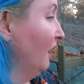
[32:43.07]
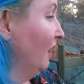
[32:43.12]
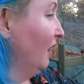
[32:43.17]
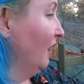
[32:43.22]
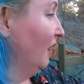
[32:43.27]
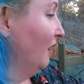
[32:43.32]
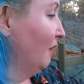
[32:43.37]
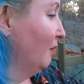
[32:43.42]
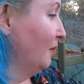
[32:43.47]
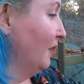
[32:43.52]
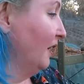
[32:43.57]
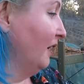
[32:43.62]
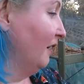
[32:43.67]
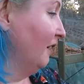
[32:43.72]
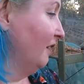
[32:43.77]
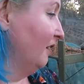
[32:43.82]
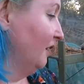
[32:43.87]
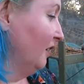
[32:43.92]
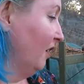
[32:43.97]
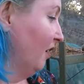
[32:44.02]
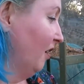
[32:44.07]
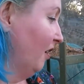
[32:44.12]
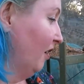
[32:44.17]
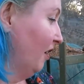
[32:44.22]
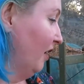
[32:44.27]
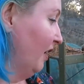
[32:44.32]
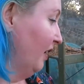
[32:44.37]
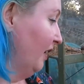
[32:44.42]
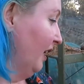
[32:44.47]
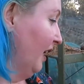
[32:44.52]
And
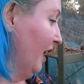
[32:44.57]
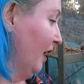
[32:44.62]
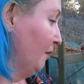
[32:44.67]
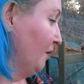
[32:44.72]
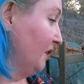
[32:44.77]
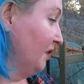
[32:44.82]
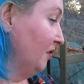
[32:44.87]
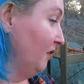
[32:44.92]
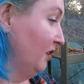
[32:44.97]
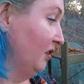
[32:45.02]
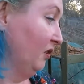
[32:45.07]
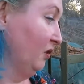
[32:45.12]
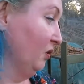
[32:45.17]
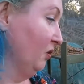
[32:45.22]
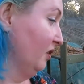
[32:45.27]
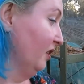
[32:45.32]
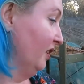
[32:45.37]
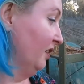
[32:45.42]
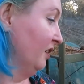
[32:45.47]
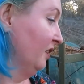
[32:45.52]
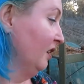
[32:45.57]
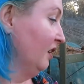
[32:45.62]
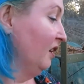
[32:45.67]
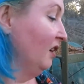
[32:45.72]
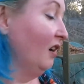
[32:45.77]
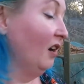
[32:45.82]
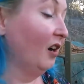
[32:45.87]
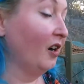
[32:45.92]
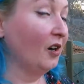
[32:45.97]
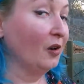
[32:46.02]
I absolutely adore it.
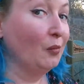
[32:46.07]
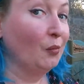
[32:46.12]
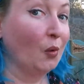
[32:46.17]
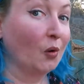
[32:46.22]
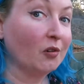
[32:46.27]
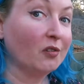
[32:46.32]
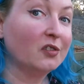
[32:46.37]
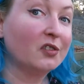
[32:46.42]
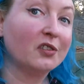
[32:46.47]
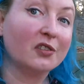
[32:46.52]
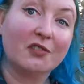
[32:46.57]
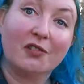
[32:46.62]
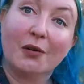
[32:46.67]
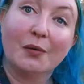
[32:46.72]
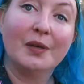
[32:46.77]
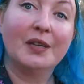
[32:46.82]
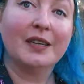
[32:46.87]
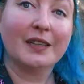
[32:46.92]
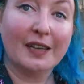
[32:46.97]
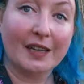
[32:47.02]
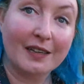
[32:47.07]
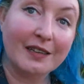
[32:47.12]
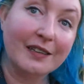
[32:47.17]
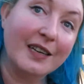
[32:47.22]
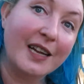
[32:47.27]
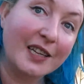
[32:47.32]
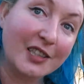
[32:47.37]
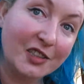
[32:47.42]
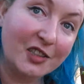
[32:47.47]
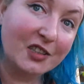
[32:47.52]
I want to grow it again
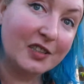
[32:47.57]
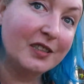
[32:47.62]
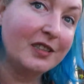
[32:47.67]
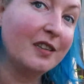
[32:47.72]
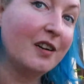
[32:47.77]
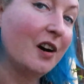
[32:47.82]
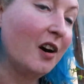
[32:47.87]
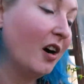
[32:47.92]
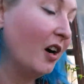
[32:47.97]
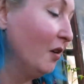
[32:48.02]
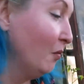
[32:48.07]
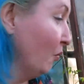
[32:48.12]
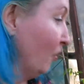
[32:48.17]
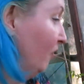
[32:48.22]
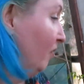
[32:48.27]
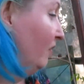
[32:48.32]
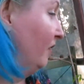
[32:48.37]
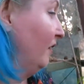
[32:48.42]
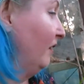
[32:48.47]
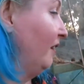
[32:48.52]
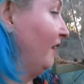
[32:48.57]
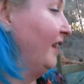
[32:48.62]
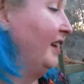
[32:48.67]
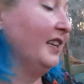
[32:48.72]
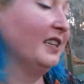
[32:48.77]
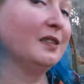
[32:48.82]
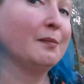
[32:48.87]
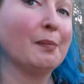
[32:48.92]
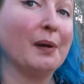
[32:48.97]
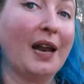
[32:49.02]
next year. I want
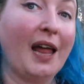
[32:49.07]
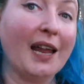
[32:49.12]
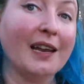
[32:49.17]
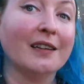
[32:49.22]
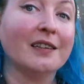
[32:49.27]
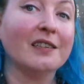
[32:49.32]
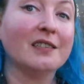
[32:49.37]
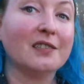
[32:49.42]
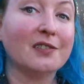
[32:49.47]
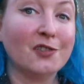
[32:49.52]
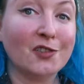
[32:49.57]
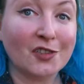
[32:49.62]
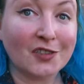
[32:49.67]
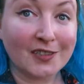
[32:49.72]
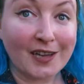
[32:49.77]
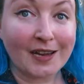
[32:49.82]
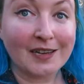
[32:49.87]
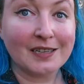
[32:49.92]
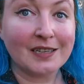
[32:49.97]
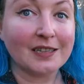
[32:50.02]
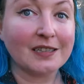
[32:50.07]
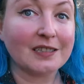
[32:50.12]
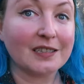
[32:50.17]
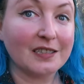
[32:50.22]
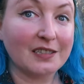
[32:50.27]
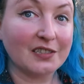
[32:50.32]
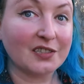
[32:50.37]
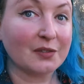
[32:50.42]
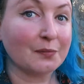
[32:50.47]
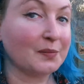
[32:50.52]
this plant's genetics
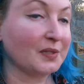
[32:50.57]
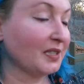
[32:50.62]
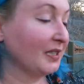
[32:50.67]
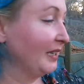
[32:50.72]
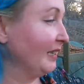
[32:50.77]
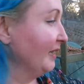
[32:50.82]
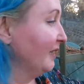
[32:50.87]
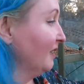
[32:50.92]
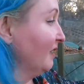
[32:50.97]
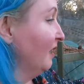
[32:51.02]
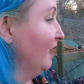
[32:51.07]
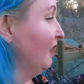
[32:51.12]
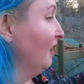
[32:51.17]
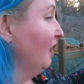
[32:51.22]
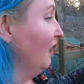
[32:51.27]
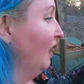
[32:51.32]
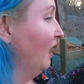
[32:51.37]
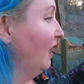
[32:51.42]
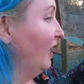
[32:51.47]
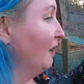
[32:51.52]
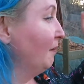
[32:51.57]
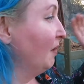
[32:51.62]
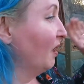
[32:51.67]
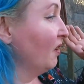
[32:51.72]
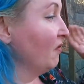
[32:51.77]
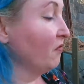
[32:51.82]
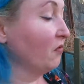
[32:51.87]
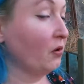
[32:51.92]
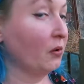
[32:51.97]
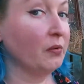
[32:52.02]
in some seeds.
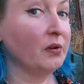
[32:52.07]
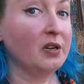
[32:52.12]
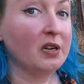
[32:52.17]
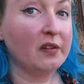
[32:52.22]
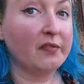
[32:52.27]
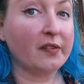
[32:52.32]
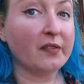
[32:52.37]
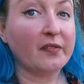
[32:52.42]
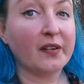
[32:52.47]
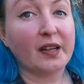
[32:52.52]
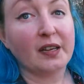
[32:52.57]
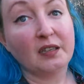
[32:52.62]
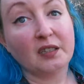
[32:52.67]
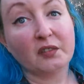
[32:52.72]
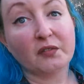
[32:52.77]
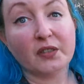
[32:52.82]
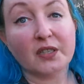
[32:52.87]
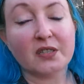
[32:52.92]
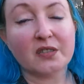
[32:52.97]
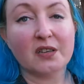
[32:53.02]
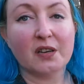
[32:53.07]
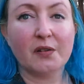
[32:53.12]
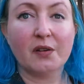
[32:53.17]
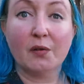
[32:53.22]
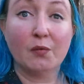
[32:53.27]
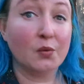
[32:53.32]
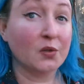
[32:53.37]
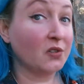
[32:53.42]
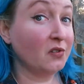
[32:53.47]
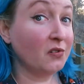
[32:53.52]
I've grown another Phelan's First Snow and
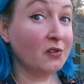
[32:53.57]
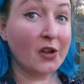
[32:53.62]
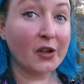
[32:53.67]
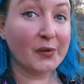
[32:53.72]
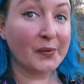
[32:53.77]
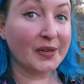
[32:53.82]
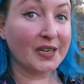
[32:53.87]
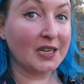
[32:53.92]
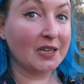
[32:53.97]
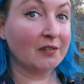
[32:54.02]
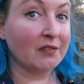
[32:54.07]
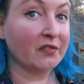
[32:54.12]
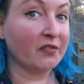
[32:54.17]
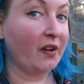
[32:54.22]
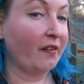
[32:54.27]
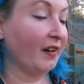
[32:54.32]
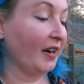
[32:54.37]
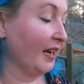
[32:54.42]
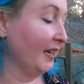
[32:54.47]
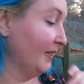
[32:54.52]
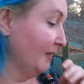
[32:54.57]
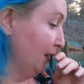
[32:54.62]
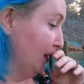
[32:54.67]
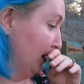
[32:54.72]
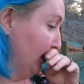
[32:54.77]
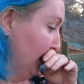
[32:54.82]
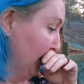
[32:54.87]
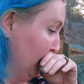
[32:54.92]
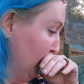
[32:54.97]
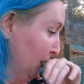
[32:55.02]
it was nowhere near as variegated
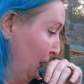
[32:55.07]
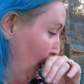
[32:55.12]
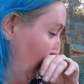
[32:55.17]
as this.